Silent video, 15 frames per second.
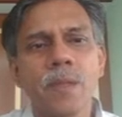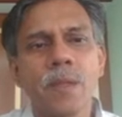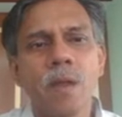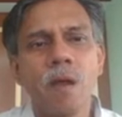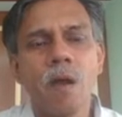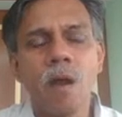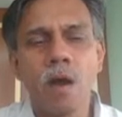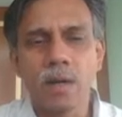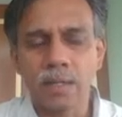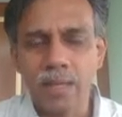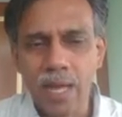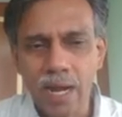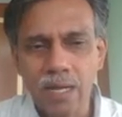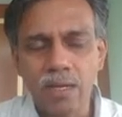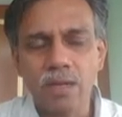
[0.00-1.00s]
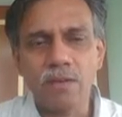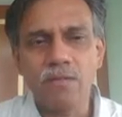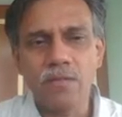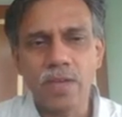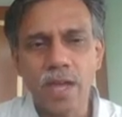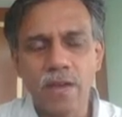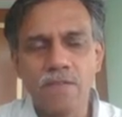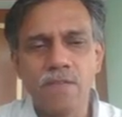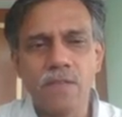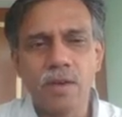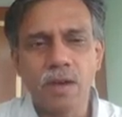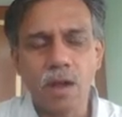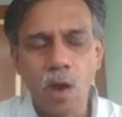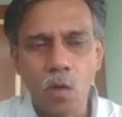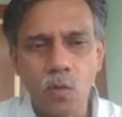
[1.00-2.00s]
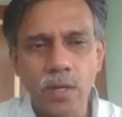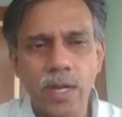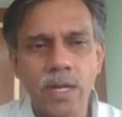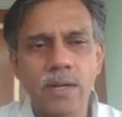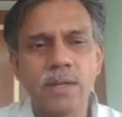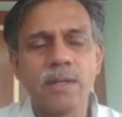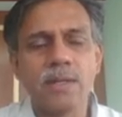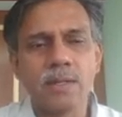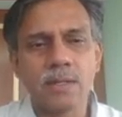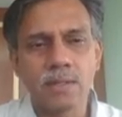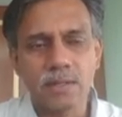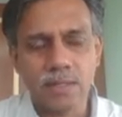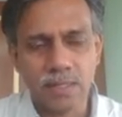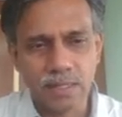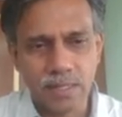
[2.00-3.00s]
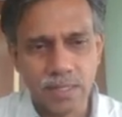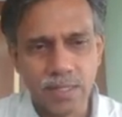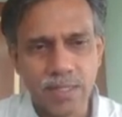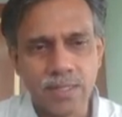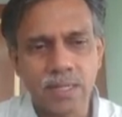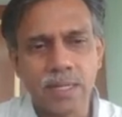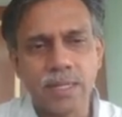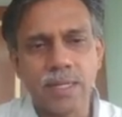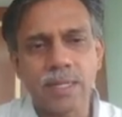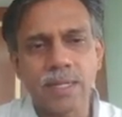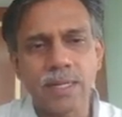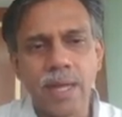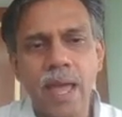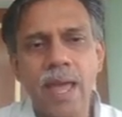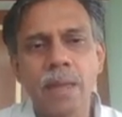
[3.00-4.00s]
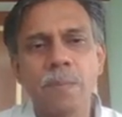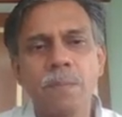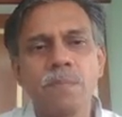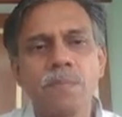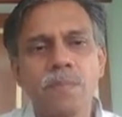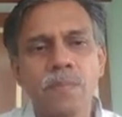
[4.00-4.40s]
or that we have counted still at time.